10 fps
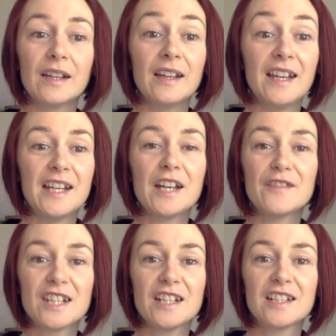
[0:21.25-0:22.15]

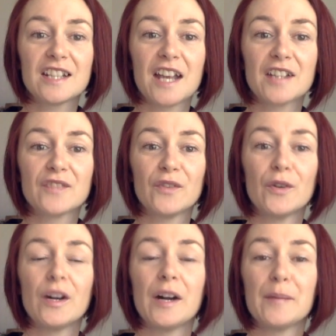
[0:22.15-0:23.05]
EFT stands
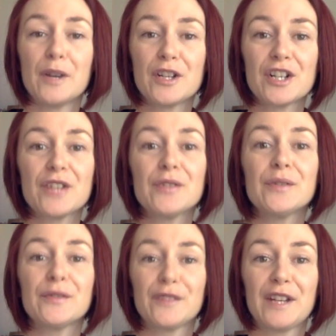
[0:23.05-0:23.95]
for Emotional
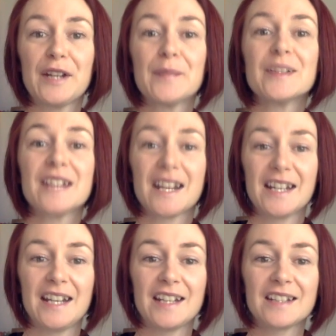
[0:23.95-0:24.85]
Freedom
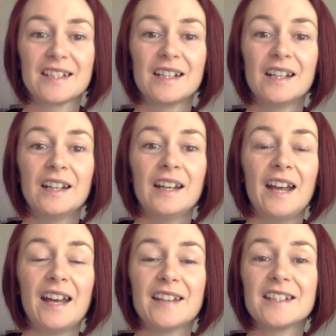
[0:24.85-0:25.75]
Techniques
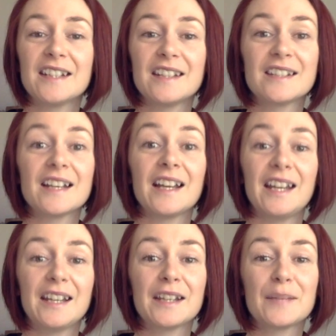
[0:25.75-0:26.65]
and is a
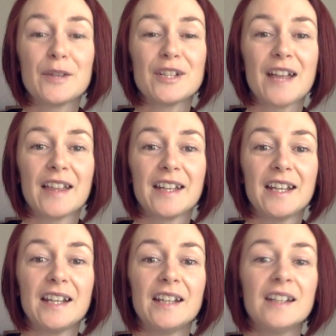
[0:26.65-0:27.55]
healing
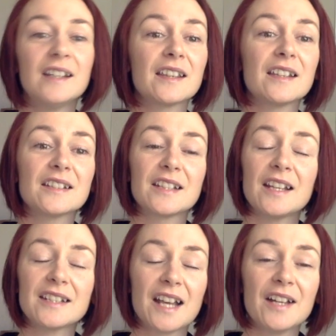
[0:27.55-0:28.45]
modality that
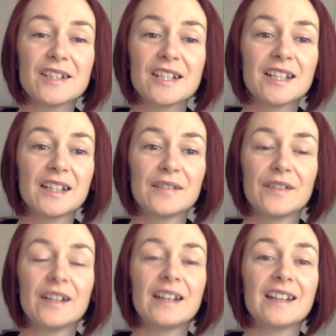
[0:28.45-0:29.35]
sets out to
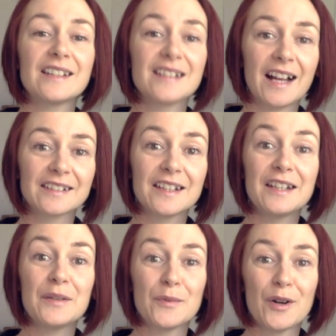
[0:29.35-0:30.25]
deliver
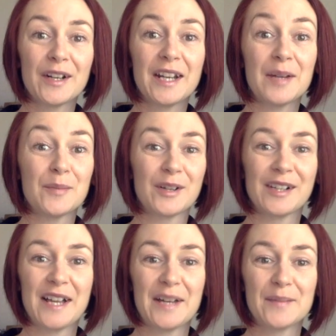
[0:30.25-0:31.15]
exactly what it
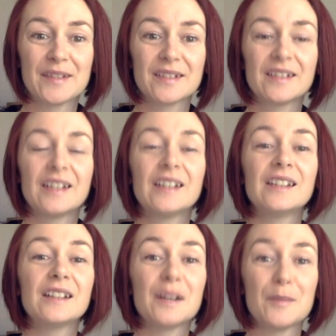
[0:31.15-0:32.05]
proclaims:
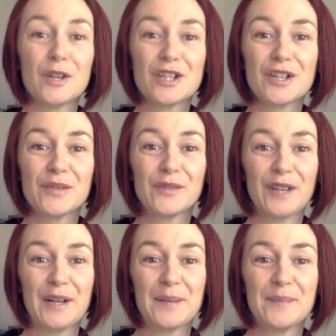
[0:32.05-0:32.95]
emotional
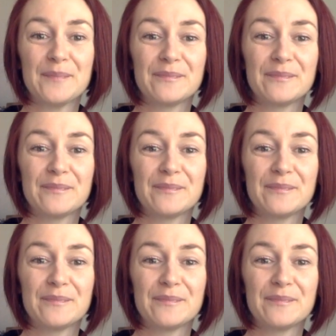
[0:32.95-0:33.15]
freedom.